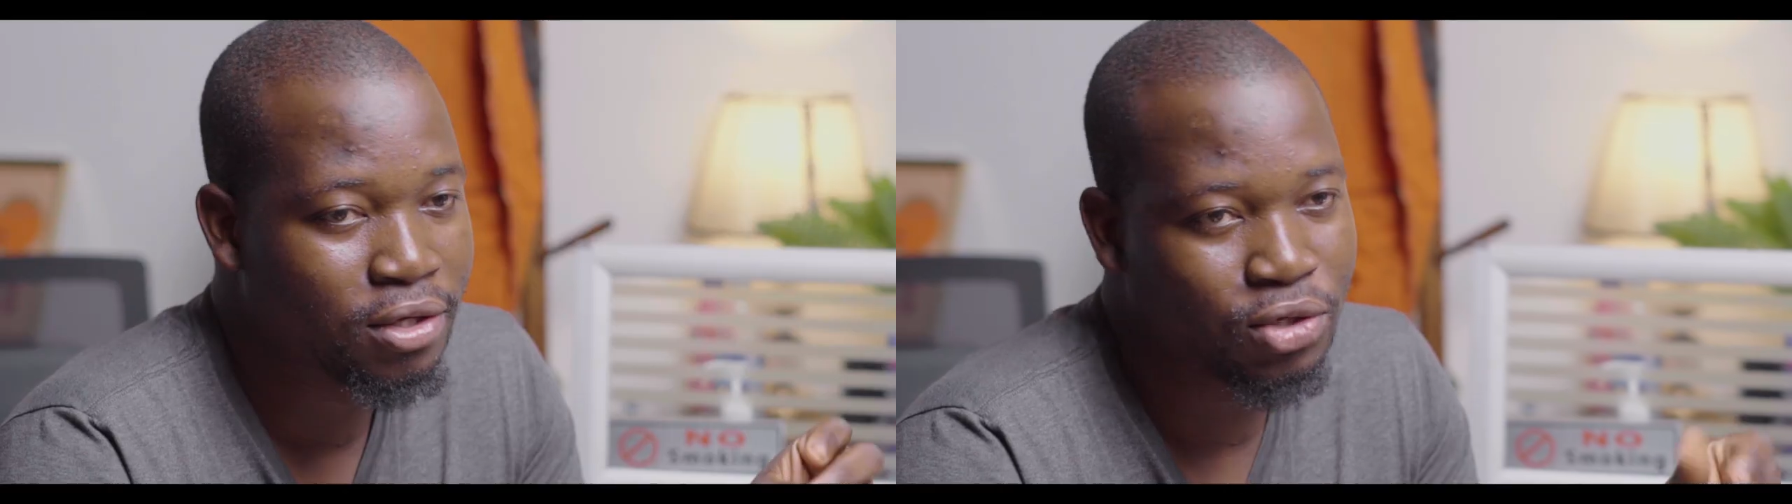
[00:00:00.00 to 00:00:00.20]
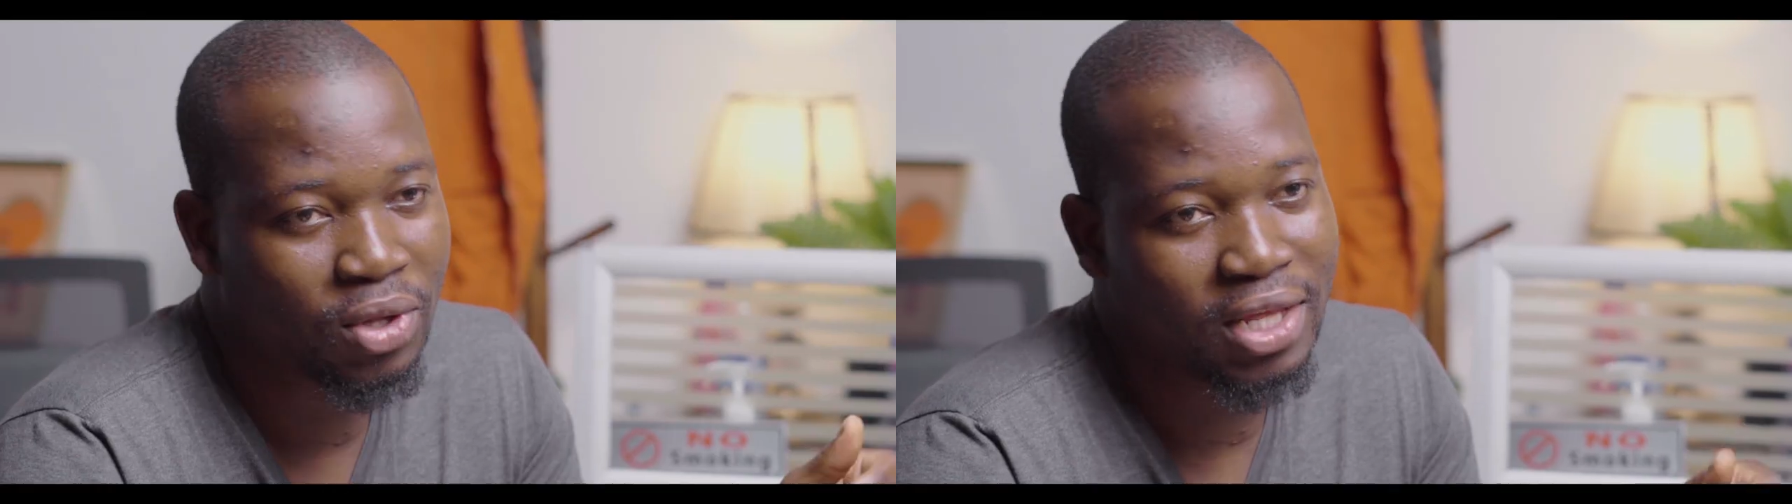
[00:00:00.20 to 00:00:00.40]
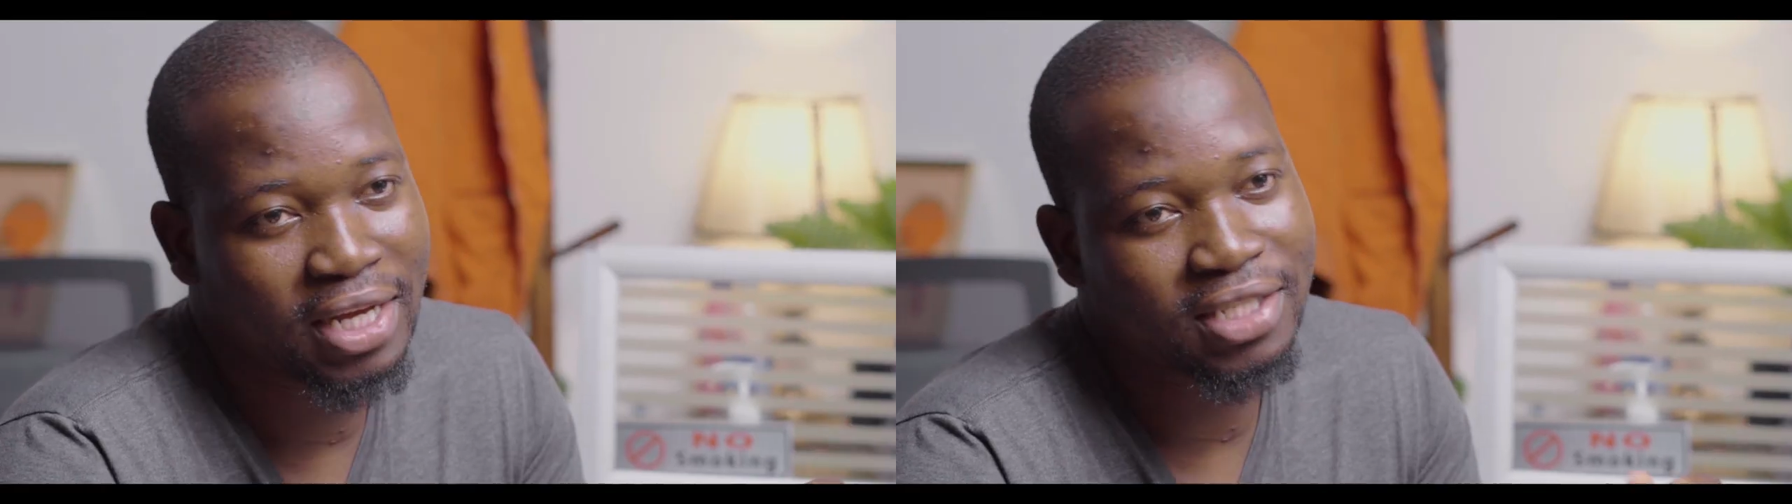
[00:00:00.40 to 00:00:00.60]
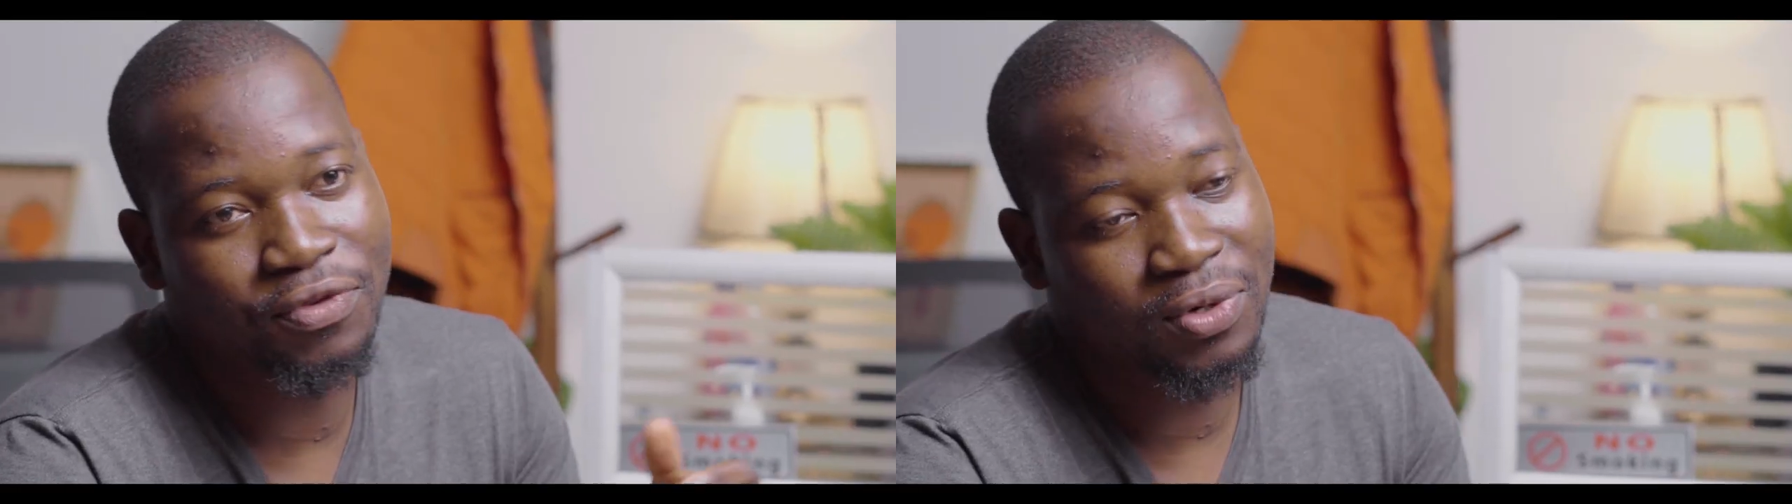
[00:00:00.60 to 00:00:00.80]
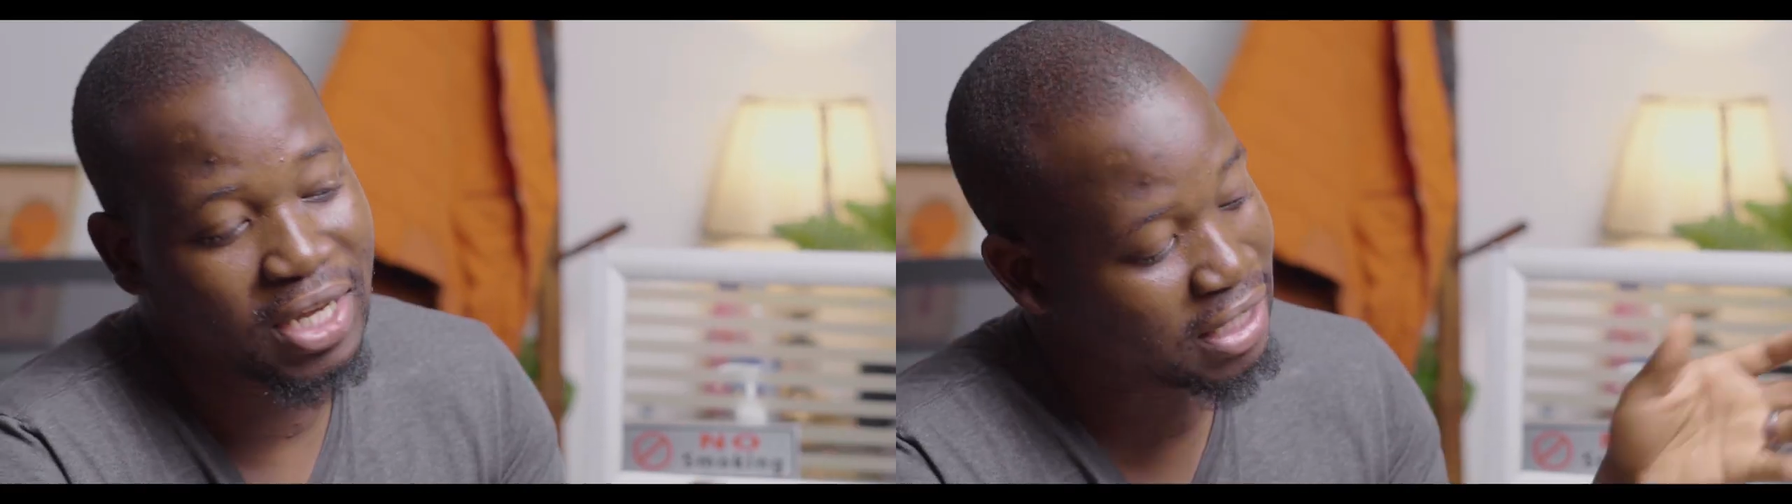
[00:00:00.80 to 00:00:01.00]
So in the
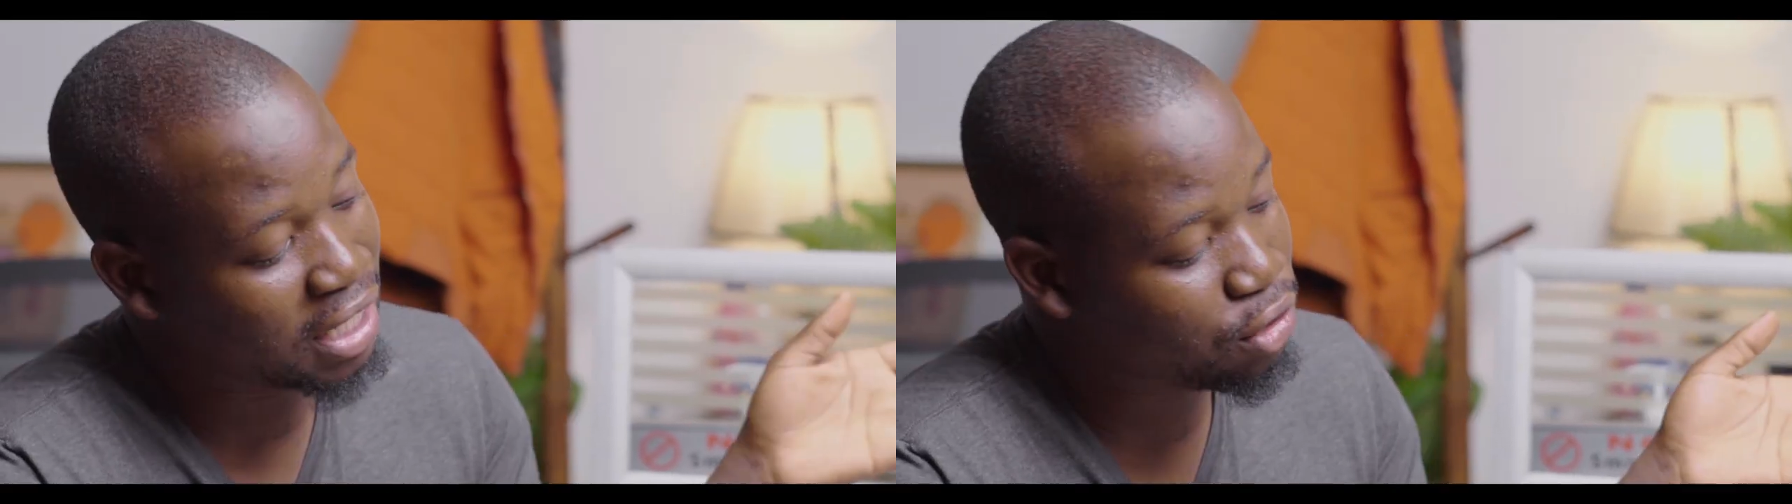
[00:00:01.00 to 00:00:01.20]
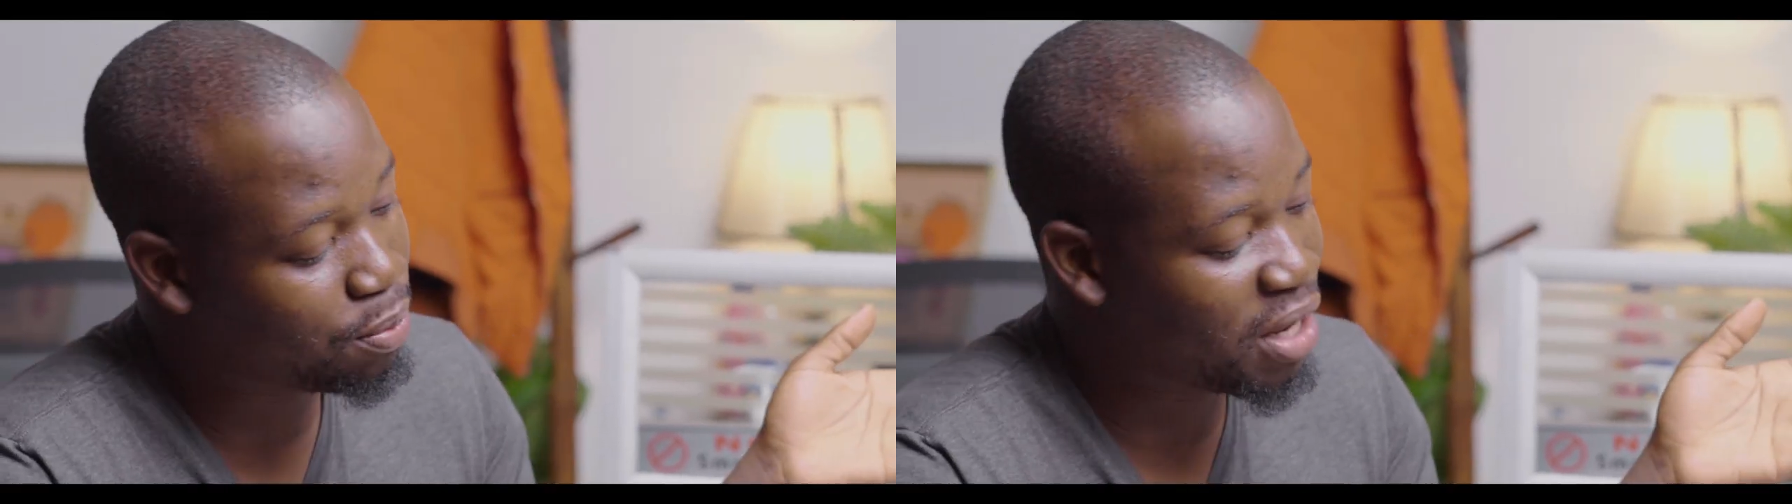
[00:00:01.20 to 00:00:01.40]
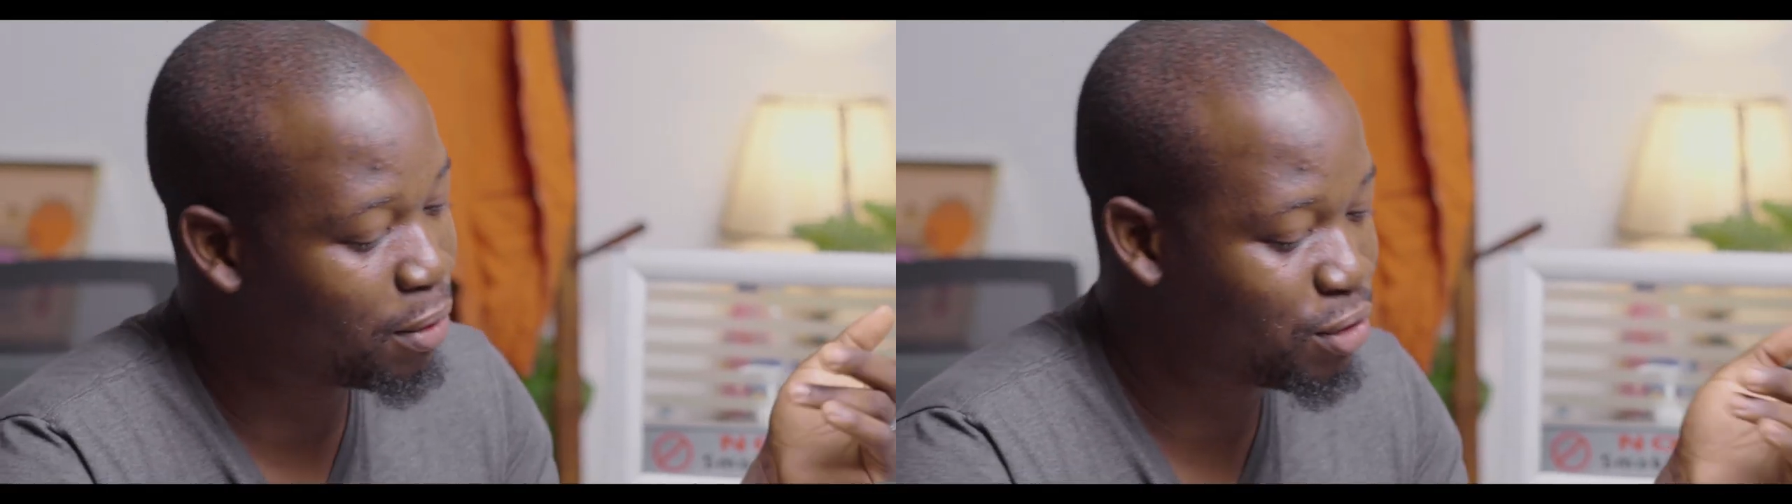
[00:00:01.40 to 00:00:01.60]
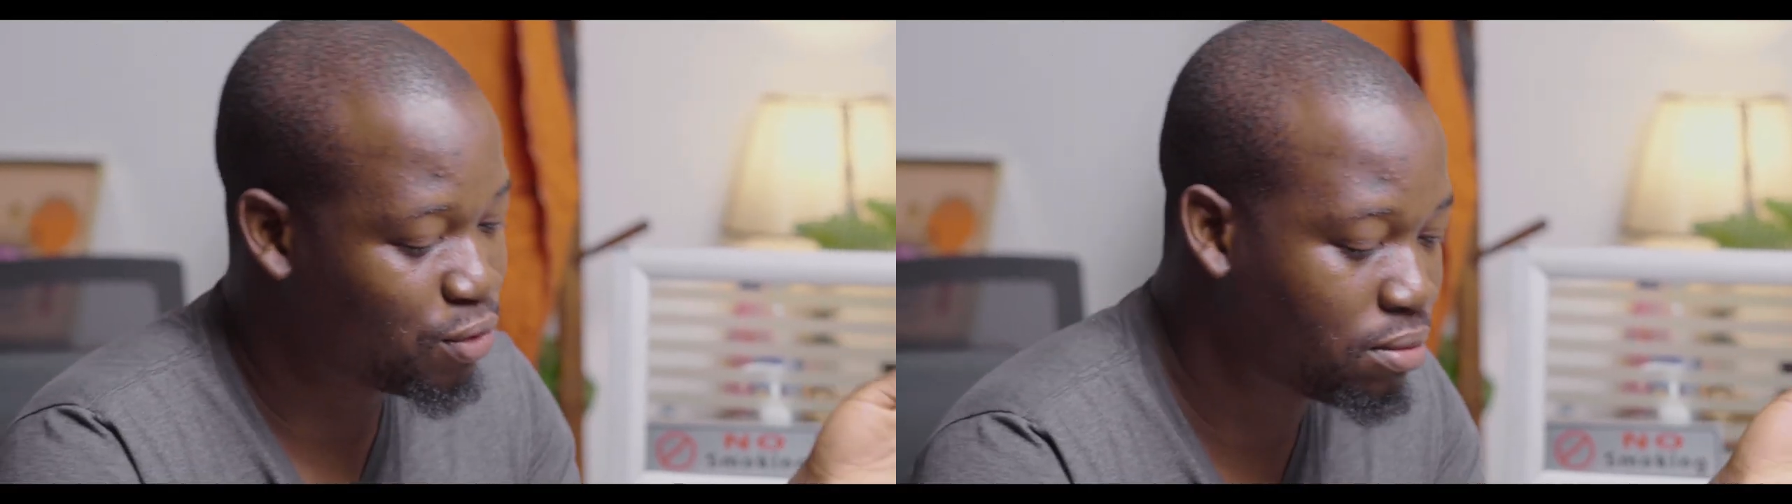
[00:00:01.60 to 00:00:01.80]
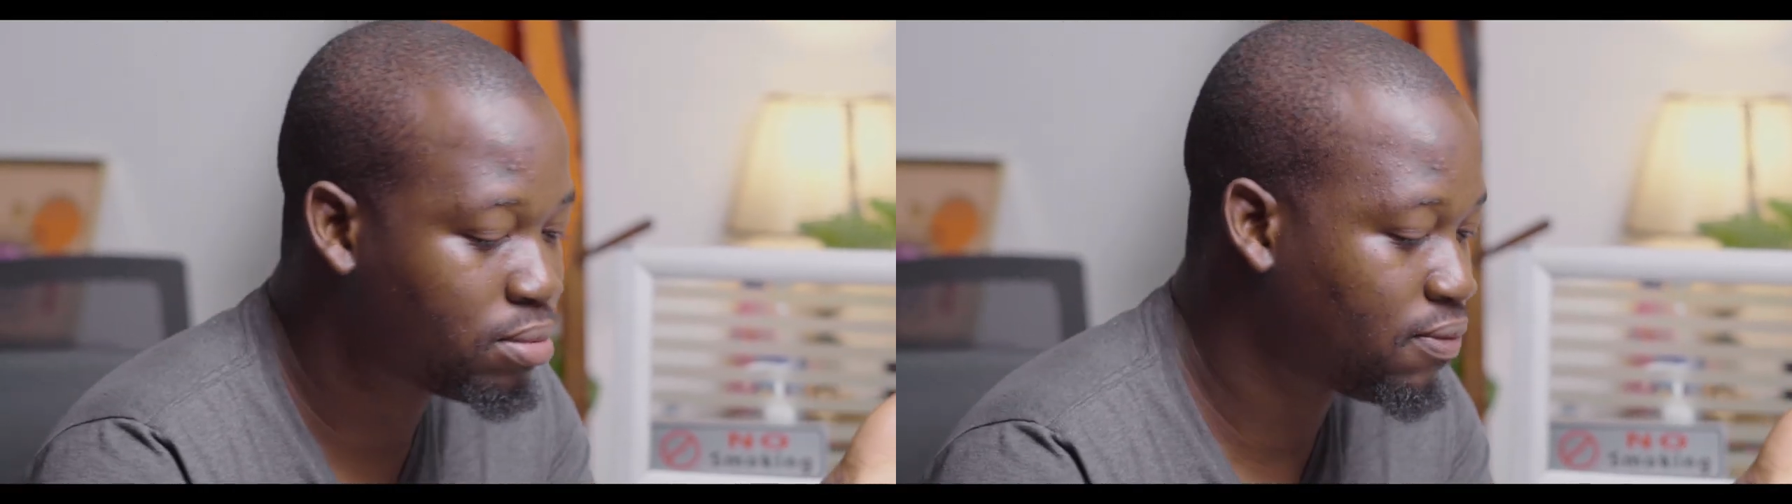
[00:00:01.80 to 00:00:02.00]
next few days I should be able
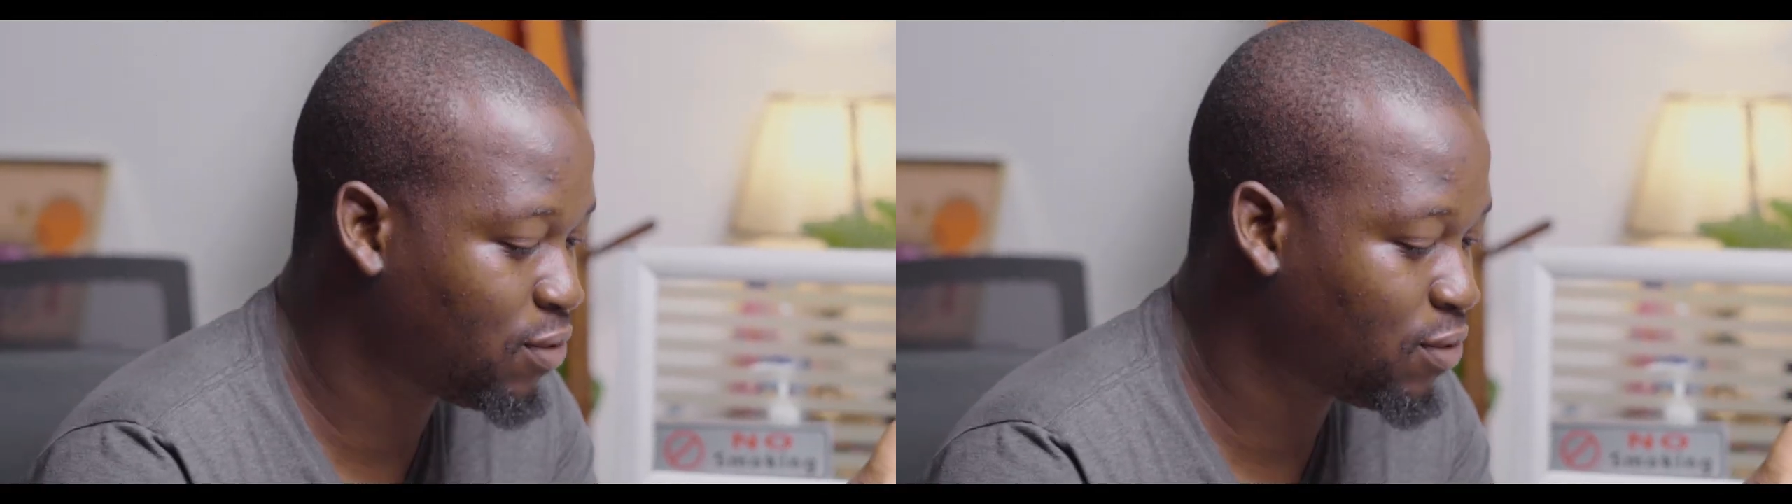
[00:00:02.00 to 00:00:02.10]
to